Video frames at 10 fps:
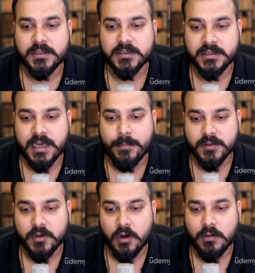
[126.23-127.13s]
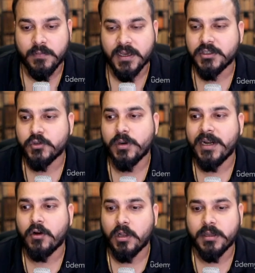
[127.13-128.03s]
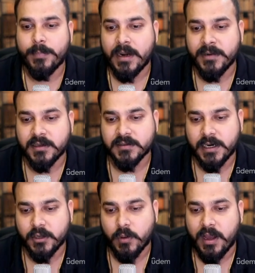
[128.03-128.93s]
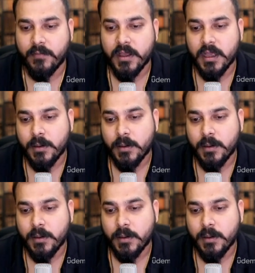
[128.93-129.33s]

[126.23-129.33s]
step is always to write all the parameters that you have.